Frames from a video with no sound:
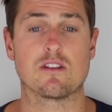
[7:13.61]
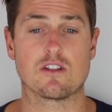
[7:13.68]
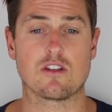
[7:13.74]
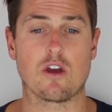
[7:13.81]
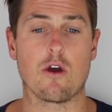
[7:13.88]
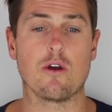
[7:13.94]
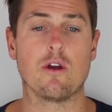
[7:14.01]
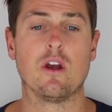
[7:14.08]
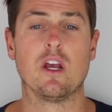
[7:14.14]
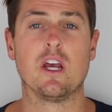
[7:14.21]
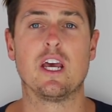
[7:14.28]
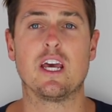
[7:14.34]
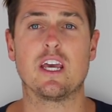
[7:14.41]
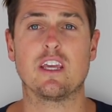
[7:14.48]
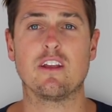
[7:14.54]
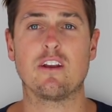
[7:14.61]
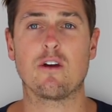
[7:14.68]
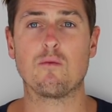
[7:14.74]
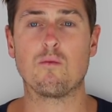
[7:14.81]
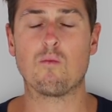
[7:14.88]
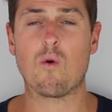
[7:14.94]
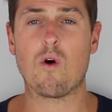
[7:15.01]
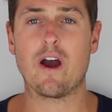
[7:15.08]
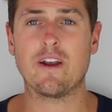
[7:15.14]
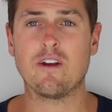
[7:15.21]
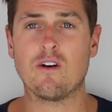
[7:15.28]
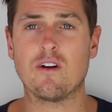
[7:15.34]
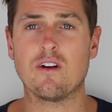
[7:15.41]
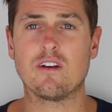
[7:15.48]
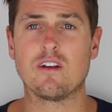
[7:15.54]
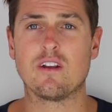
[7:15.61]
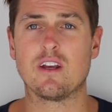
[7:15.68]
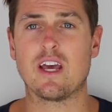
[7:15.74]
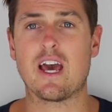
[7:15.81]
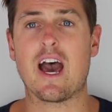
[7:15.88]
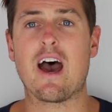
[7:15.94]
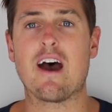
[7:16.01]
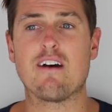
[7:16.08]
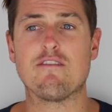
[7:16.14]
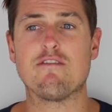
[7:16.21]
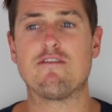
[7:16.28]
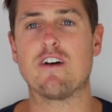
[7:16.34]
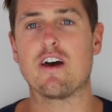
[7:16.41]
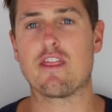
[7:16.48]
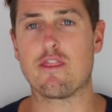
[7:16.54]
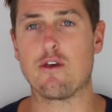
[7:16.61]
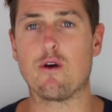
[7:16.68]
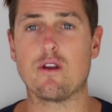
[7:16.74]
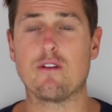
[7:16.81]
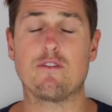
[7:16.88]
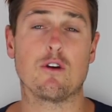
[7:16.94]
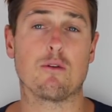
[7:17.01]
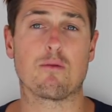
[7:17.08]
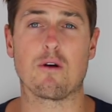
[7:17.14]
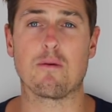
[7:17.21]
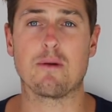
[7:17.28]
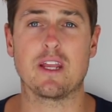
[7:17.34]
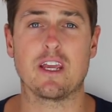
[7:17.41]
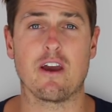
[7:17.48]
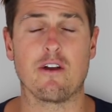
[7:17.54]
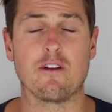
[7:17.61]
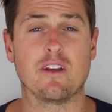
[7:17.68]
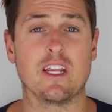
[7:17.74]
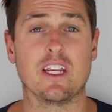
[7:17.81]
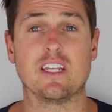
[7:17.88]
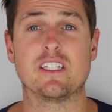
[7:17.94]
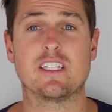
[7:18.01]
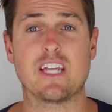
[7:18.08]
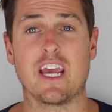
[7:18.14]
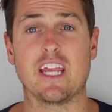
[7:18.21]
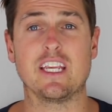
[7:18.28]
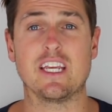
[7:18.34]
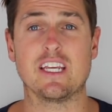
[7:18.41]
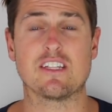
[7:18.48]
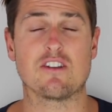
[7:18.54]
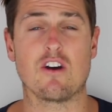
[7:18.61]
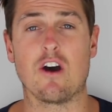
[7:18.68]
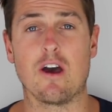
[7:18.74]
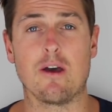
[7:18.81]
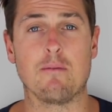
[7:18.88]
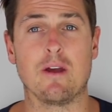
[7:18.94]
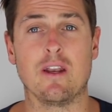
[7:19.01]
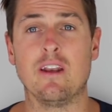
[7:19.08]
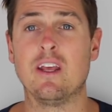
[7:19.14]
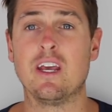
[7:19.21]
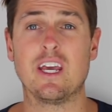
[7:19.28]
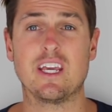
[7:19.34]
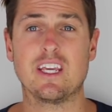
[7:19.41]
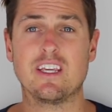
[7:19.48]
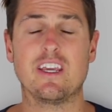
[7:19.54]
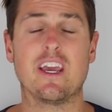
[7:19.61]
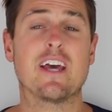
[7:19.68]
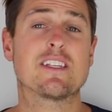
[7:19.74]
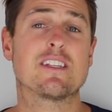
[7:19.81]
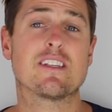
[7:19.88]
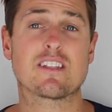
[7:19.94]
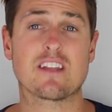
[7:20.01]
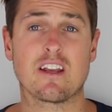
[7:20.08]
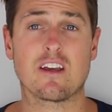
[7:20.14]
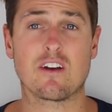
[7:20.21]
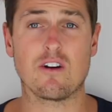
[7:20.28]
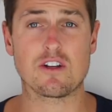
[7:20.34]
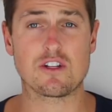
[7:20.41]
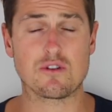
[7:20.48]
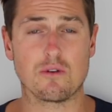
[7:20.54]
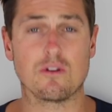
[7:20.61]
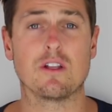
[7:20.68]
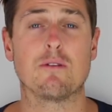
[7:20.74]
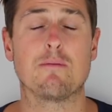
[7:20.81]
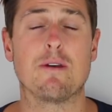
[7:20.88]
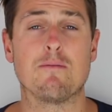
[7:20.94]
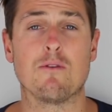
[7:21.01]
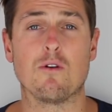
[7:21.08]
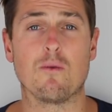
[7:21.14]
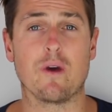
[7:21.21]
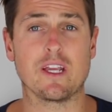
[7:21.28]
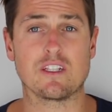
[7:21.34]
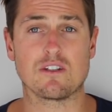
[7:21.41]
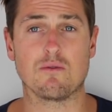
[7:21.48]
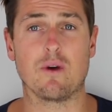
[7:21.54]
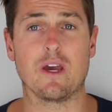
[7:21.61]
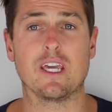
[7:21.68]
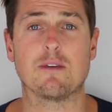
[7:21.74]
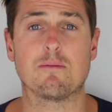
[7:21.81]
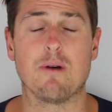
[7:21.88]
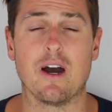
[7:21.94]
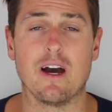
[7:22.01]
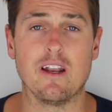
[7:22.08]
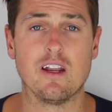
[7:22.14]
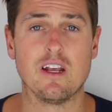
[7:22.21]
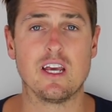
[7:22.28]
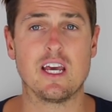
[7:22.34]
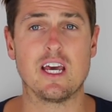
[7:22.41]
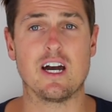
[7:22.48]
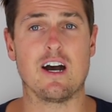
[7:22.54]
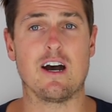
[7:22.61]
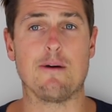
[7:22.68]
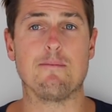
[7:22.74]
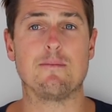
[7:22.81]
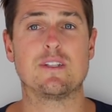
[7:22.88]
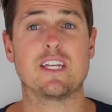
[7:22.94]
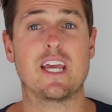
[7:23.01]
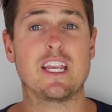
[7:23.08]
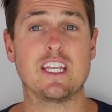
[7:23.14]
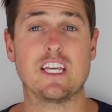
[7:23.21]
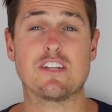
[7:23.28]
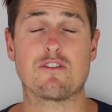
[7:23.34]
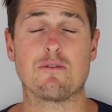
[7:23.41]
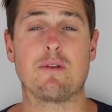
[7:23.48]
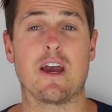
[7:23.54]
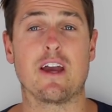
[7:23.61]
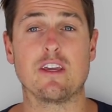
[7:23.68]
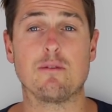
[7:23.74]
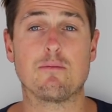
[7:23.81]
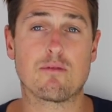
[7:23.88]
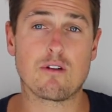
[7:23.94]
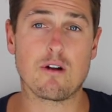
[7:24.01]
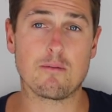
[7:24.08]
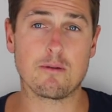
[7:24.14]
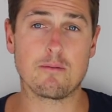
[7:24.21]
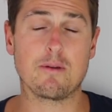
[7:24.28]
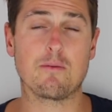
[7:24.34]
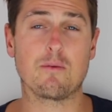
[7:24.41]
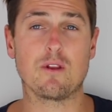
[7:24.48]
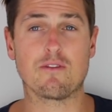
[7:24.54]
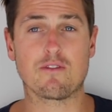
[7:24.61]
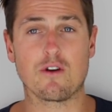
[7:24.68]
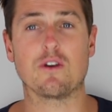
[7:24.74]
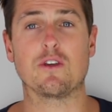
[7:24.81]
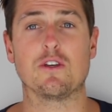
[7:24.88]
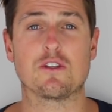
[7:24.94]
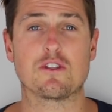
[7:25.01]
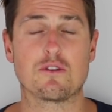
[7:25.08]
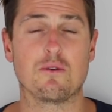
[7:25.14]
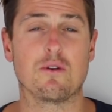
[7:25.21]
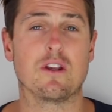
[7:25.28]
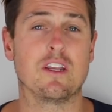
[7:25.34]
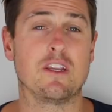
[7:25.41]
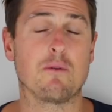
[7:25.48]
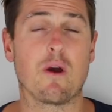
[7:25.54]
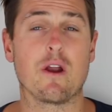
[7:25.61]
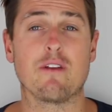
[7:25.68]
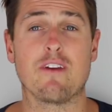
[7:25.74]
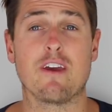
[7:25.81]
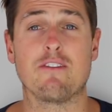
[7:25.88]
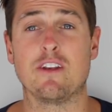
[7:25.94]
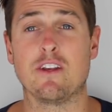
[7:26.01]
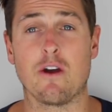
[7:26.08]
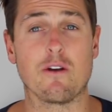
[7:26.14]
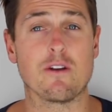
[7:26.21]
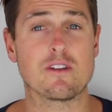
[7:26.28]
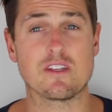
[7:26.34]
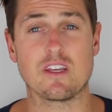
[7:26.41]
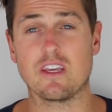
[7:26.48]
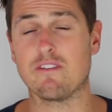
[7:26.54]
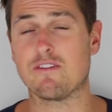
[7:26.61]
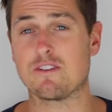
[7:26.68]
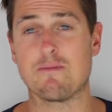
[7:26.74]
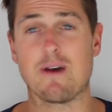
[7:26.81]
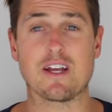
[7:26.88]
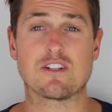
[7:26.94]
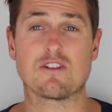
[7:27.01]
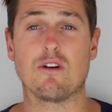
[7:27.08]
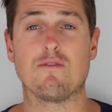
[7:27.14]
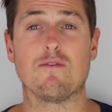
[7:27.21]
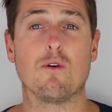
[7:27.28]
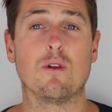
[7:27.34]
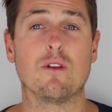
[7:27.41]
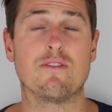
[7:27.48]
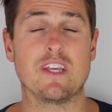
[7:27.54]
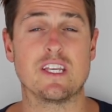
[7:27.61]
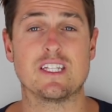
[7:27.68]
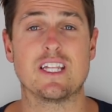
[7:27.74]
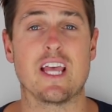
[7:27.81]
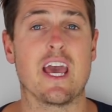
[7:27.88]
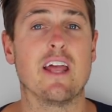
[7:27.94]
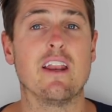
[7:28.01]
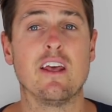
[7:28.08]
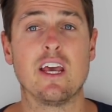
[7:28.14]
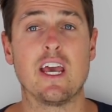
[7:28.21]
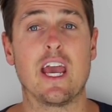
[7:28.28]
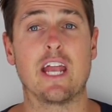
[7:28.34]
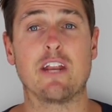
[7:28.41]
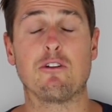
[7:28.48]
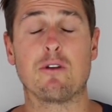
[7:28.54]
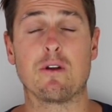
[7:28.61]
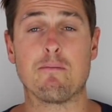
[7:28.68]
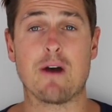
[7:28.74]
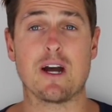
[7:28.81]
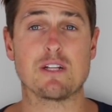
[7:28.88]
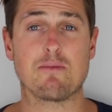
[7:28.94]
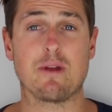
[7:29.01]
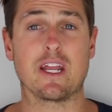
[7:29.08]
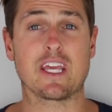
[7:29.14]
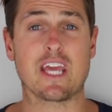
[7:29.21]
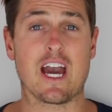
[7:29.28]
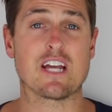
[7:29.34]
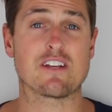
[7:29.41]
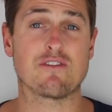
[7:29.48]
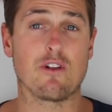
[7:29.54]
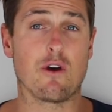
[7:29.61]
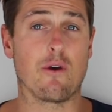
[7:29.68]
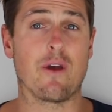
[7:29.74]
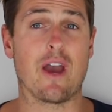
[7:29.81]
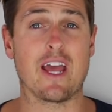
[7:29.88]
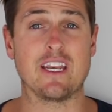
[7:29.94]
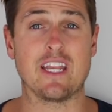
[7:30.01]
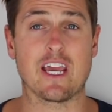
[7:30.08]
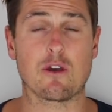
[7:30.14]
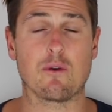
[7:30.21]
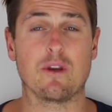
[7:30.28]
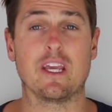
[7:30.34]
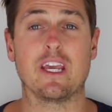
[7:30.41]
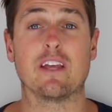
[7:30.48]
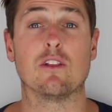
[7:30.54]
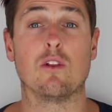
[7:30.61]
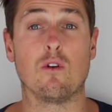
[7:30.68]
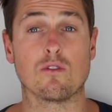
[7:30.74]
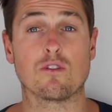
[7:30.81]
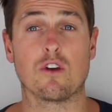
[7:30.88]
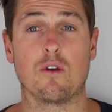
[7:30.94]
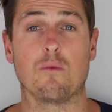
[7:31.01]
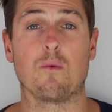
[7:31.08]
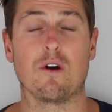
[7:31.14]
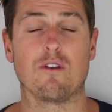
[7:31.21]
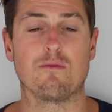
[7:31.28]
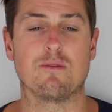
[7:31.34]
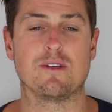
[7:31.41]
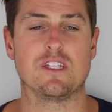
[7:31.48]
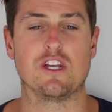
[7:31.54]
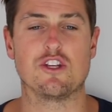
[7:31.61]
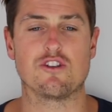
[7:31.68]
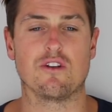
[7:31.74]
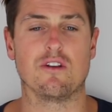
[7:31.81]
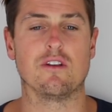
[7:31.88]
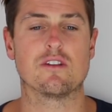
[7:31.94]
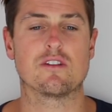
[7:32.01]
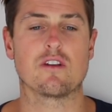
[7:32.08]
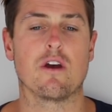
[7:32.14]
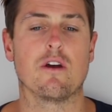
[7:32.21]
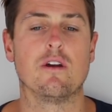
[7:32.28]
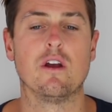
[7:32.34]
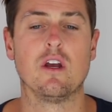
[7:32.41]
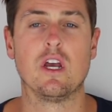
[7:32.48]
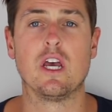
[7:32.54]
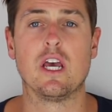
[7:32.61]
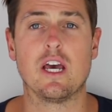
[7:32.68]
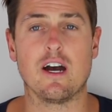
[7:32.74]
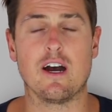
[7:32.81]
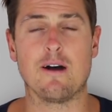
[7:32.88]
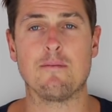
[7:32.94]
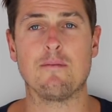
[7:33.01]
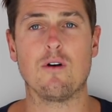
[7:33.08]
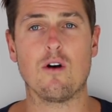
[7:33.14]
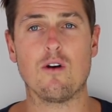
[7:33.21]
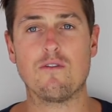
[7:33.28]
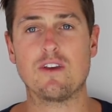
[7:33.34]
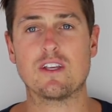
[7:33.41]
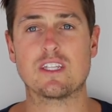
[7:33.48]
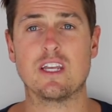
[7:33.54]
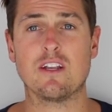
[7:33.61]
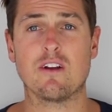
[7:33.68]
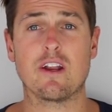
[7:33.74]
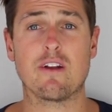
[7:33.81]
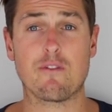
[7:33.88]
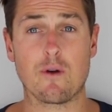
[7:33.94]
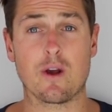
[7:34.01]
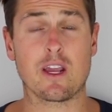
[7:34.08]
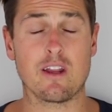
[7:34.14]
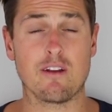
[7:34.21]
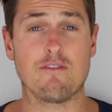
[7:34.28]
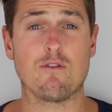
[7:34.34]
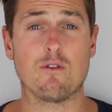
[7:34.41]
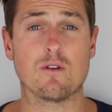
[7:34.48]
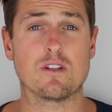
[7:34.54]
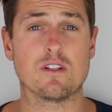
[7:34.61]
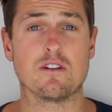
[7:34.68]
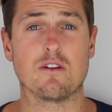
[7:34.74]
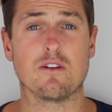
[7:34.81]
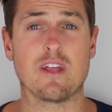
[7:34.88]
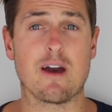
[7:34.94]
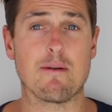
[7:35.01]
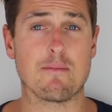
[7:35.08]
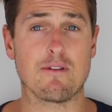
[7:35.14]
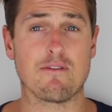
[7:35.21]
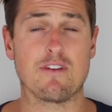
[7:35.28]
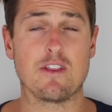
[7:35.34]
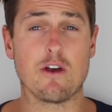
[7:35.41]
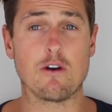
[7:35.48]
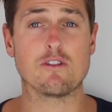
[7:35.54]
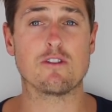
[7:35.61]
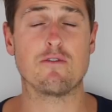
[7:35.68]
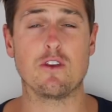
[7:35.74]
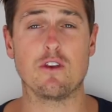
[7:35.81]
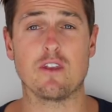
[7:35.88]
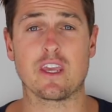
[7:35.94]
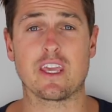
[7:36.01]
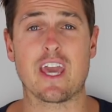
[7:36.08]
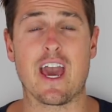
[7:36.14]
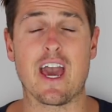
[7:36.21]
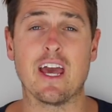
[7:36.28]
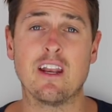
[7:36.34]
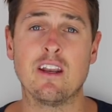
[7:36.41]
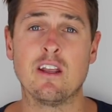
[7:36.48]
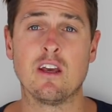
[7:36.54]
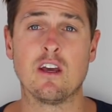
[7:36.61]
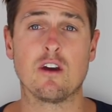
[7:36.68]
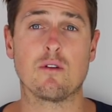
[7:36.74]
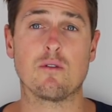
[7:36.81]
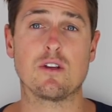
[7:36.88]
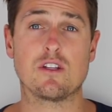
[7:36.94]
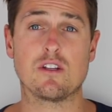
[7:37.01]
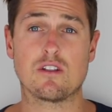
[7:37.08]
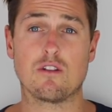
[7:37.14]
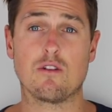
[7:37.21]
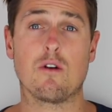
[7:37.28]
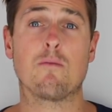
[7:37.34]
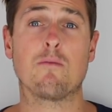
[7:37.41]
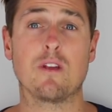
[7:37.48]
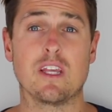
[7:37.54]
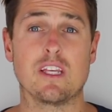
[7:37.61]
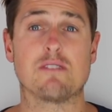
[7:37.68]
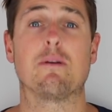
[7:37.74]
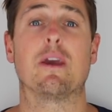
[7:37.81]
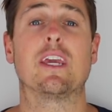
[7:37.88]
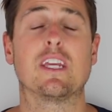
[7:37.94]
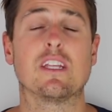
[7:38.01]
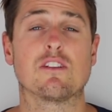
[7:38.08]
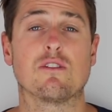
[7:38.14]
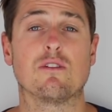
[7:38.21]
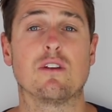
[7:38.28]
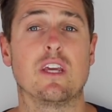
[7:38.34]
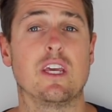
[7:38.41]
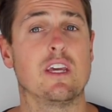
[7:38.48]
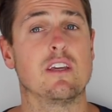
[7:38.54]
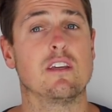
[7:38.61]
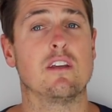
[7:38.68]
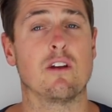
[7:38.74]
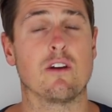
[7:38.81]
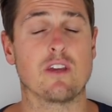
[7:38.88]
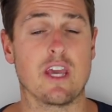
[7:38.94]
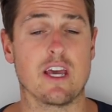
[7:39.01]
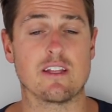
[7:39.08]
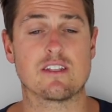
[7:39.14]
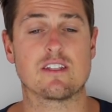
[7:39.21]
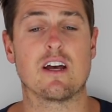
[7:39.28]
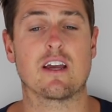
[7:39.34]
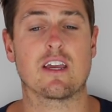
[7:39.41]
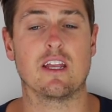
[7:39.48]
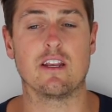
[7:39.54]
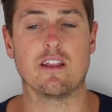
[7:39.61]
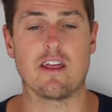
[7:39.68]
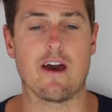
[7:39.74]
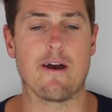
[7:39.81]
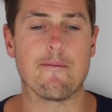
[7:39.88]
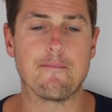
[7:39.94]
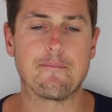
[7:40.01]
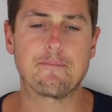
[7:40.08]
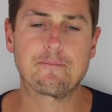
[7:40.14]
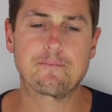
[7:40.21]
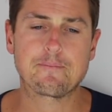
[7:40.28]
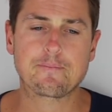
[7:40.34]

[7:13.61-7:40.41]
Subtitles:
So, you know, why not have a third of your property owned in 10 years time? And yes, it's going to cost you a little bit more week to week, but 10 years from now, you probably will have got used to it and you won't have even noticed that you've smashed off all of this debt and you're in a much better cash flow and equity and long-term wealth position. So obviously not everyone can afford to do that, but for those of you that can, which is who I'm really speaking to here, you know, get stuck into that.